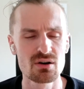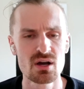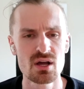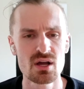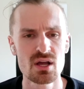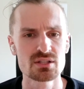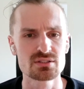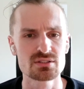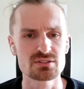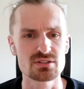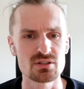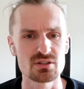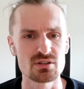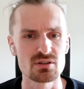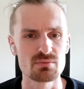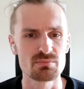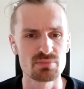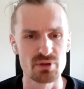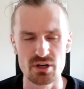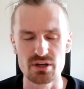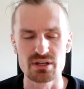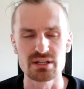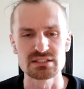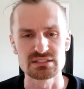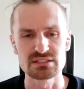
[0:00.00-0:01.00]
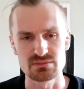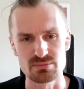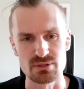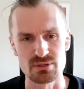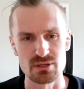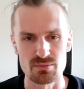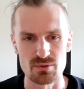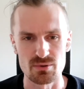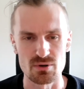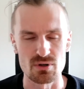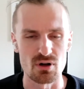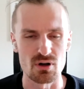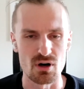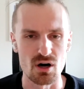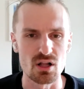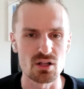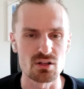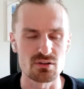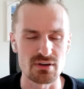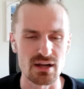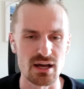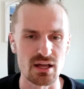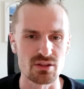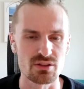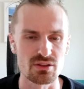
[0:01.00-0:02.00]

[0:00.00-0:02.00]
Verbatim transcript: to billions of people all around